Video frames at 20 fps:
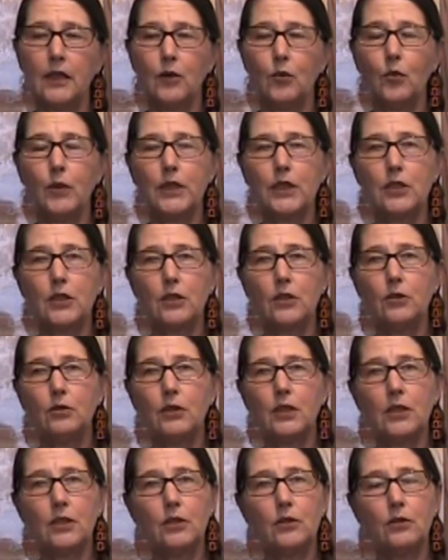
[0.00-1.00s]
which you
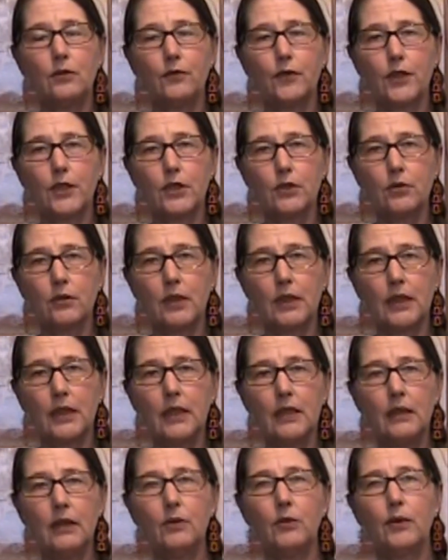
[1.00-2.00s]
can do
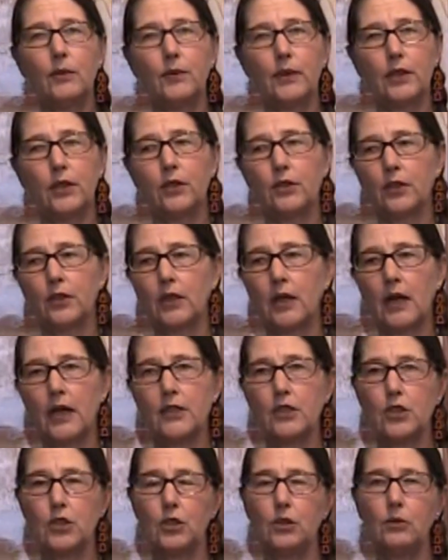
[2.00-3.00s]
virtually with your
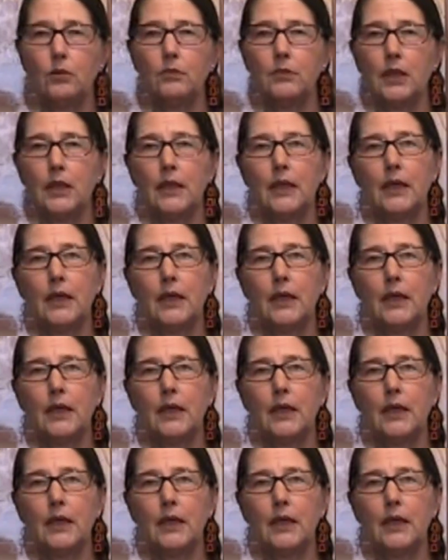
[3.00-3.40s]
costume.